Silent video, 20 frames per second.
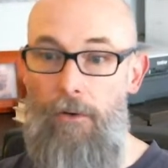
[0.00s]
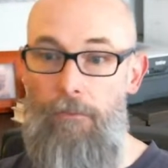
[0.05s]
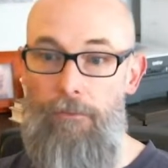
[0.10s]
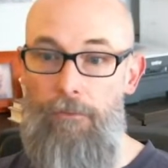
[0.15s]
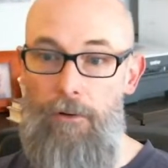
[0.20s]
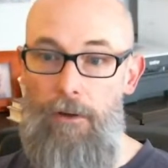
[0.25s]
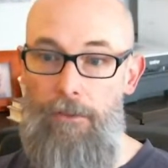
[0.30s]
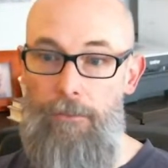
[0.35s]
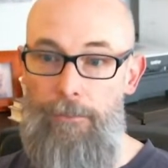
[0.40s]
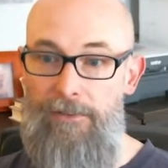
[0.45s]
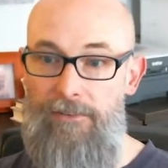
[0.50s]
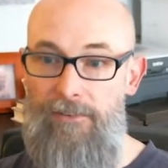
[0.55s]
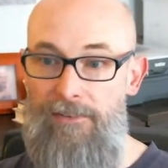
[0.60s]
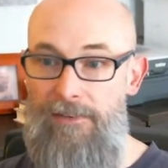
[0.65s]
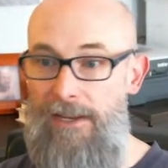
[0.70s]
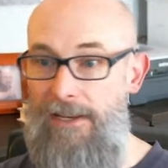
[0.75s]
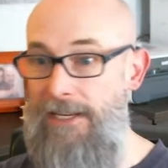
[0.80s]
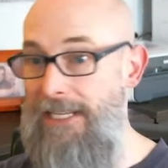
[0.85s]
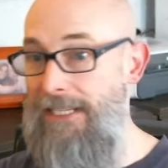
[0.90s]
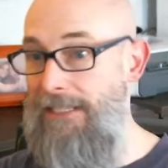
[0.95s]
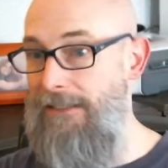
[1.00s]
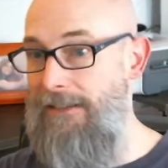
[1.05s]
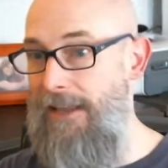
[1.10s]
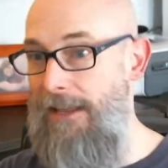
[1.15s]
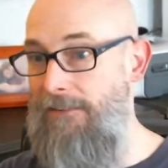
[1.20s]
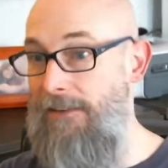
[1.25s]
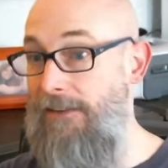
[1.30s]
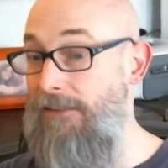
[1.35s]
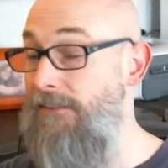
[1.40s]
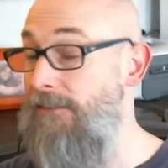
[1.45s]
Overall, the recent data
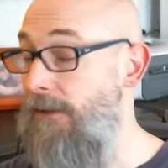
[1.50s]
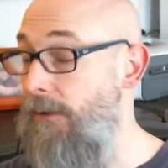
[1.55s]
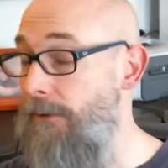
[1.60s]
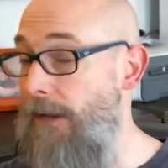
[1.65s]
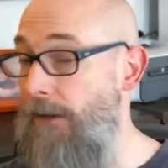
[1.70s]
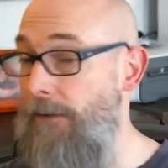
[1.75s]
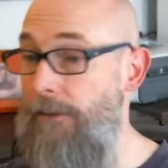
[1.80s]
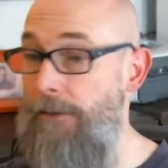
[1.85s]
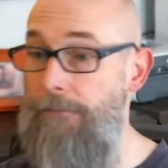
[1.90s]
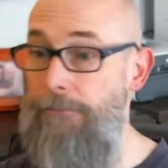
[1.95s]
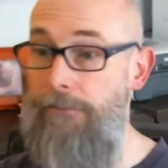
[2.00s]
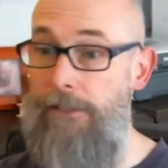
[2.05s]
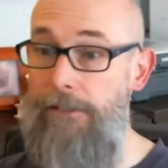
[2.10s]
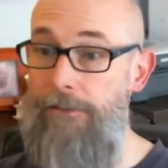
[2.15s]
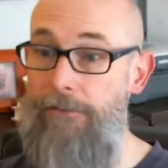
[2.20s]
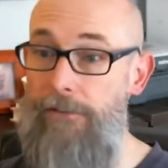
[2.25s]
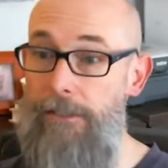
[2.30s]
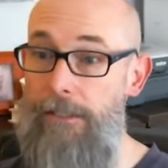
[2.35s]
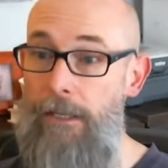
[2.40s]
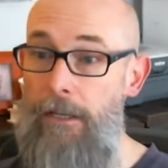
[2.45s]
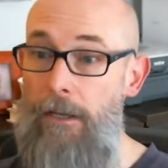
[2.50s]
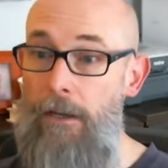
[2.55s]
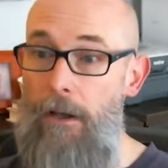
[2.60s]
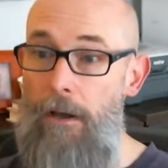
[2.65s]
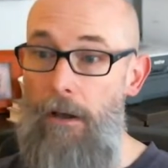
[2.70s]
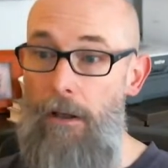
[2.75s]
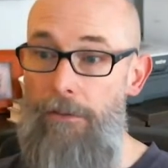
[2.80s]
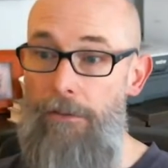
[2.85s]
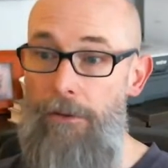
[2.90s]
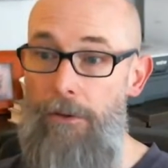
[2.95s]
indicates a slowdown in inflation,
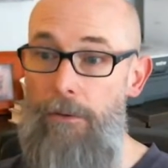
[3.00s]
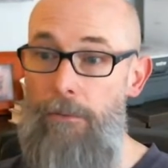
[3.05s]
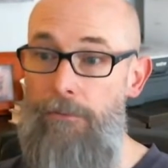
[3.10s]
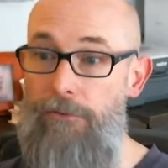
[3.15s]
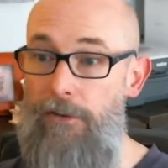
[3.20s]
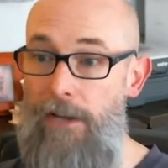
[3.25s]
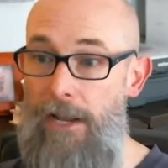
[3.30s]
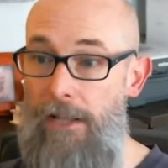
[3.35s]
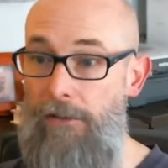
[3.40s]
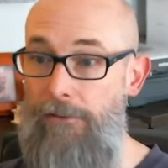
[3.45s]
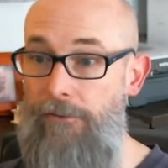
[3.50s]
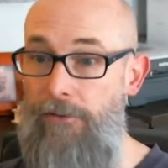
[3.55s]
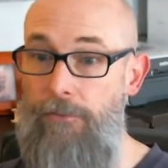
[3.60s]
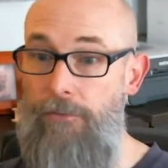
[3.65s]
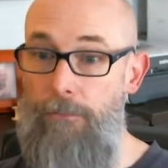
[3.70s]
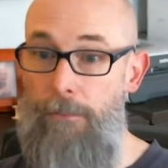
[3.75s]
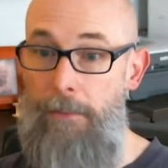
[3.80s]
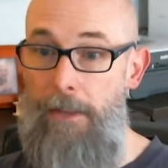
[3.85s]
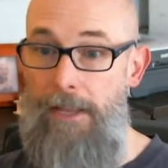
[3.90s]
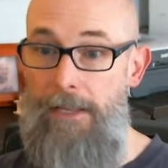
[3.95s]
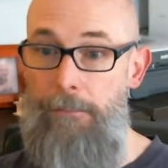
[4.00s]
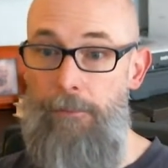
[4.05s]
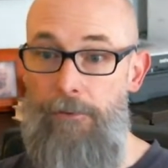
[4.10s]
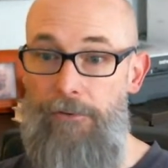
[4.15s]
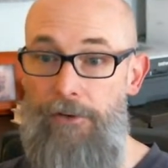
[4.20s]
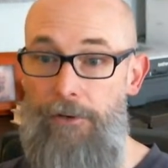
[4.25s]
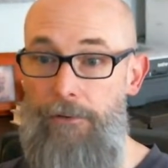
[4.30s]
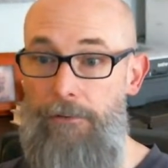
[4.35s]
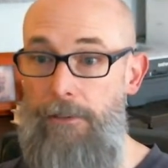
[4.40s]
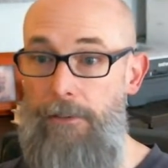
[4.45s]
although challenges remain,
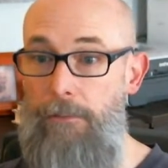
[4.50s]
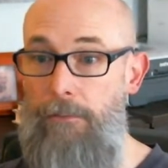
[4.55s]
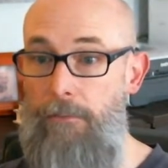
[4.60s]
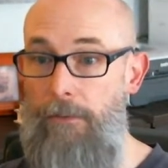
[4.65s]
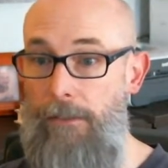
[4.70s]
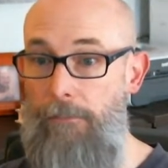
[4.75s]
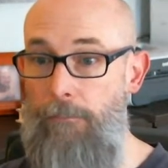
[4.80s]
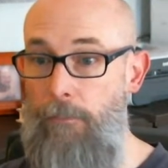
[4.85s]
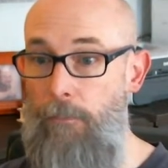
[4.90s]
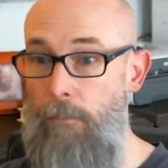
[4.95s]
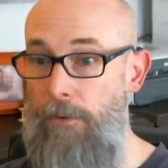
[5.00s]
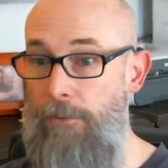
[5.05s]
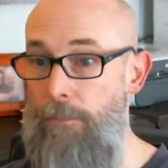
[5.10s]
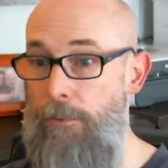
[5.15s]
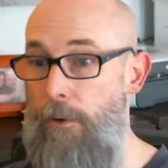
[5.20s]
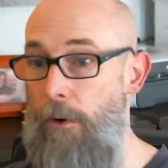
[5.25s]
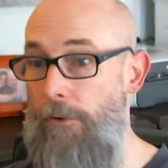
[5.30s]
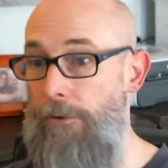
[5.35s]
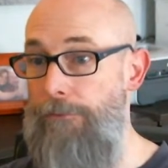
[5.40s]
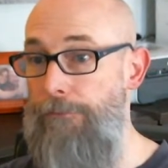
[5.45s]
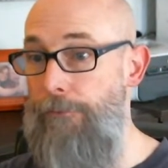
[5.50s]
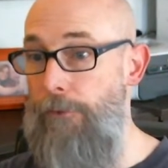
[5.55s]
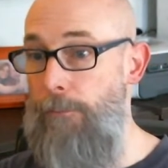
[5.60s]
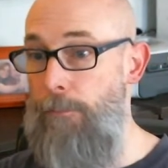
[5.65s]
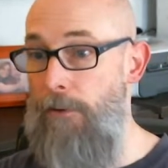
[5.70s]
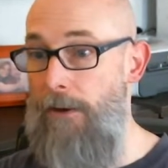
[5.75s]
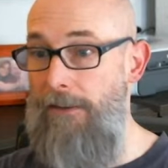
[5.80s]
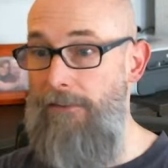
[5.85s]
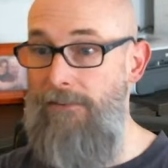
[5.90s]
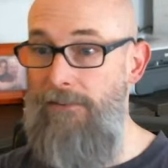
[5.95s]
particularly with regard to
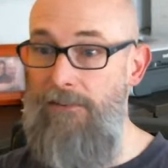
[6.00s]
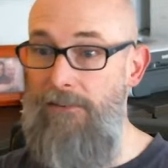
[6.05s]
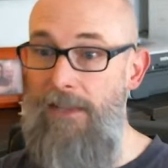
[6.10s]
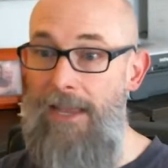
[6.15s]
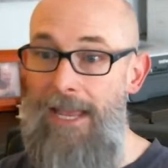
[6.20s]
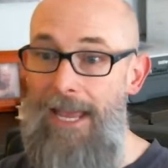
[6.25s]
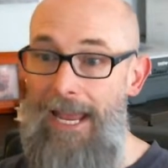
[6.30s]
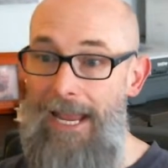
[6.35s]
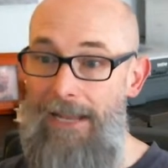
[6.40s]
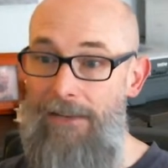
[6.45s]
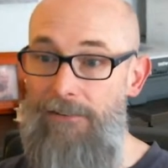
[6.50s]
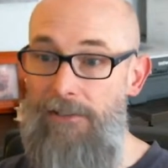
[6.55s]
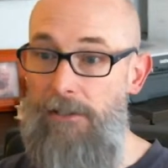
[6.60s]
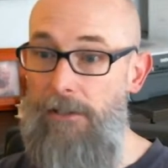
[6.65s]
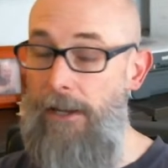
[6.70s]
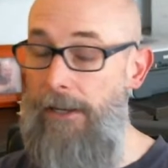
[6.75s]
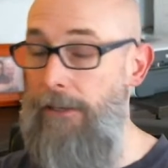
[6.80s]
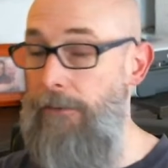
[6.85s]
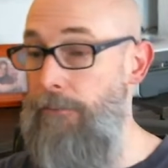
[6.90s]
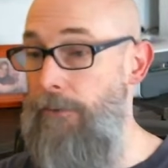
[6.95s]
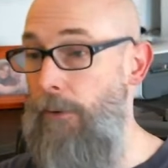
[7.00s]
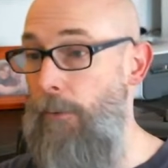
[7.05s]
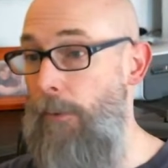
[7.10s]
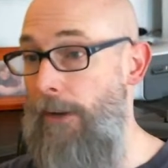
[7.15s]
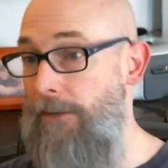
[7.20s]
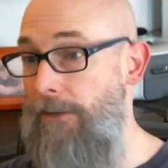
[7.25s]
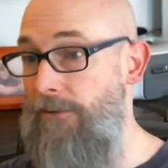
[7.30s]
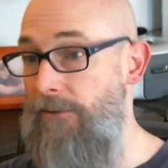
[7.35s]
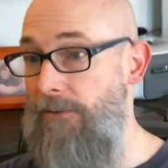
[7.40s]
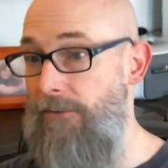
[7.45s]
food prices and declining real
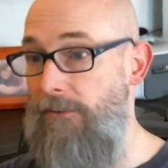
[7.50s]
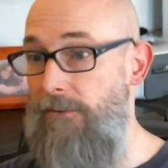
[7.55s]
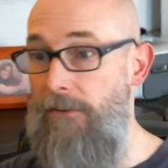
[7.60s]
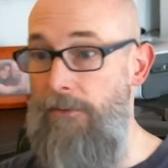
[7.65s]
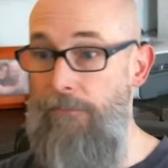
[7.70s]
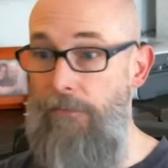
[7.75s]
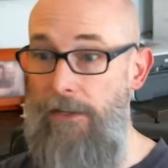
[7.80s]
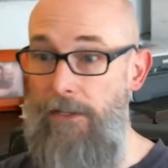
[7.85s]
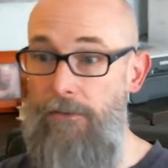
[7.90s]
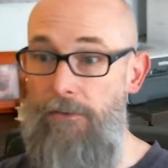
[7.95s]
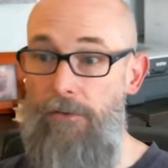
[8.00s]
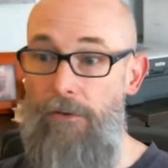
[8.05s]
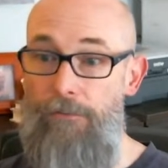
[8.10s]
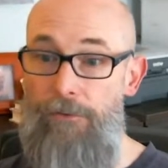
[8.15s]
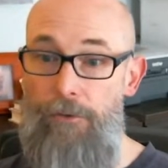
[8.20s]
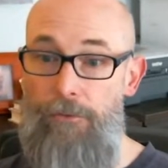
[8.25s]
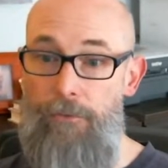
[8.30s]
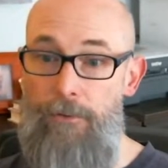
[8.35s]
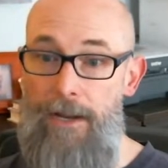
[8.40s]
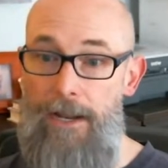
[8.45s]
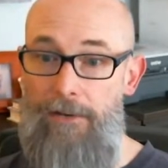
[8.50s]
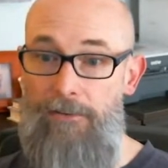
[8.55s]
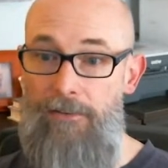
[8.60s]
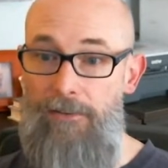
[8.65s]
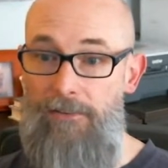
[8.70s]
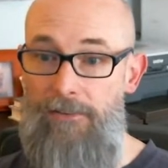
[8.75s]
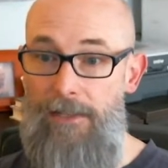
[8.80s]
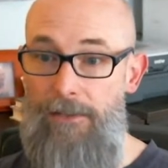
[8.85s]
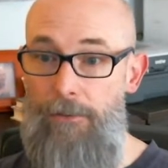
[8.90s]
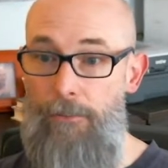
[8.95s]
wages. The Fed's future
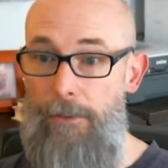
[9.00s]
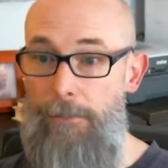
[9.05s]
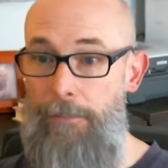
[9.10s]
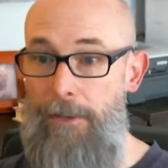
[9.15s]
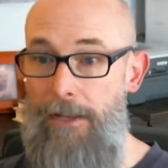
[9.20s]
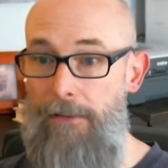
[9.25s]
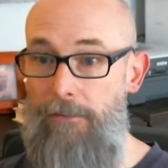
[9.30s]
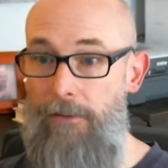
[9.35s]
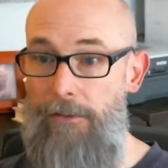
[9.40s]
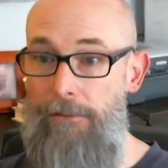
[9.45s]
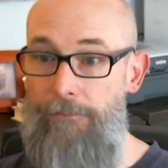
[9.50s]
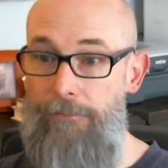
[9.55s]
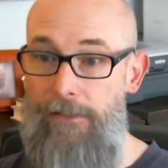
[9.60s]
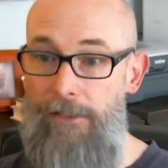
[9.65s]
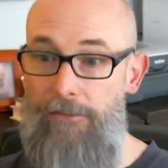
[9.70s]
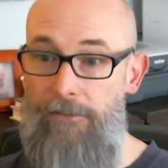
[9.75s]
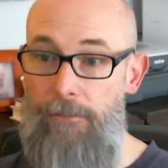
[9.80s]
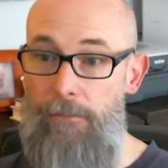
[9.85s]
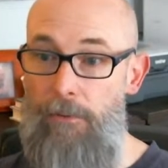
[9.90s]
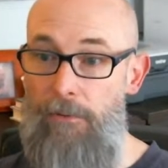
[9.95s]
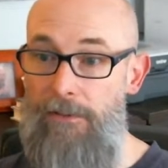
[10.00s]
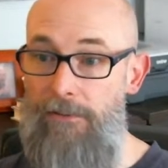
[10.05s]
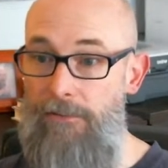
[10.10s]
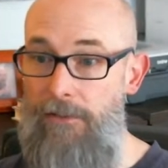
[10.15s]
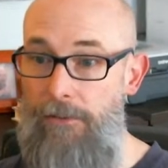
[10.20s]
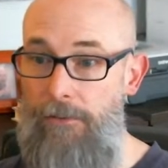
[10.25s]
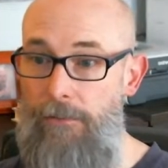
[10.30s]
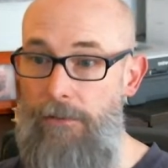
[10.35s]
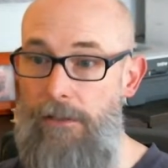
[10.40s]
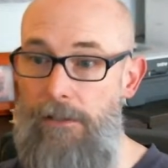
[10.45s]
actions and their impact on inflation will
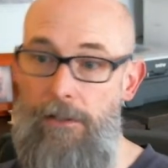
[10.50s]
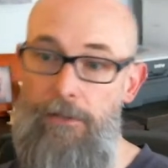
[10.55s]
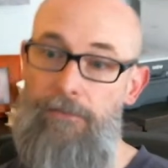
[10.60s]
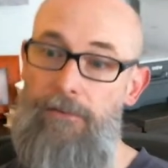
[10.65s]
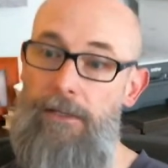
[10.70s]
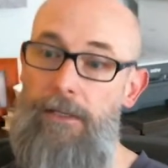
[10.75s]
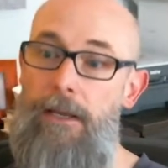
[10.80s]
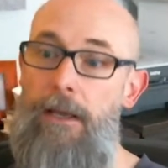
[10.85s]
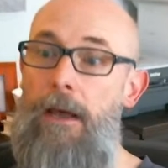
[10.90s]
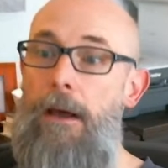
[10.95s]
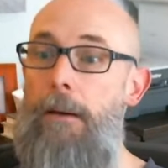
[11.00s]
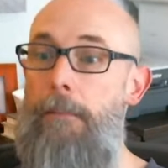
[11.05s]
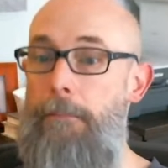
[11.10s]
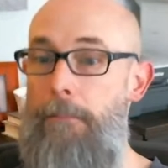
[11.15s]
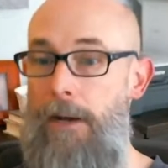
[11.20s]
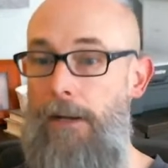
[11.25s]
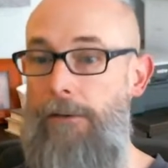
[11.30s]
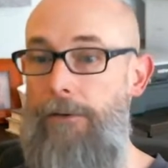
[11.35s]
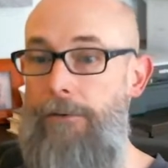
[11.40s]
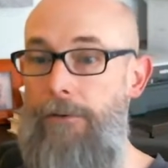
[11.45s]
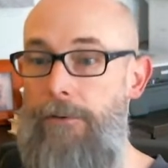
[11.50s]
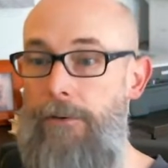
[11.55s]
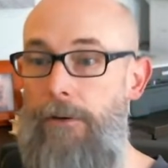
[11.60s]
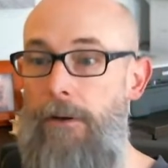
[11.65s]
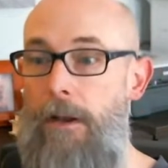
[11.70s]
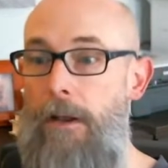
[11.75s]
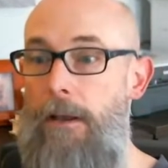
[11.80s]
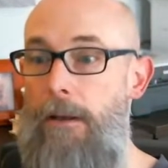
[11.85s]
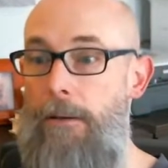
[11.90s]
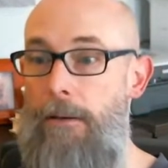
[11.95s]
continue to closely
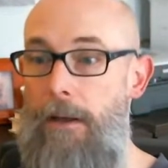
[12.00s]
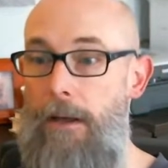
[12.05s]
monitored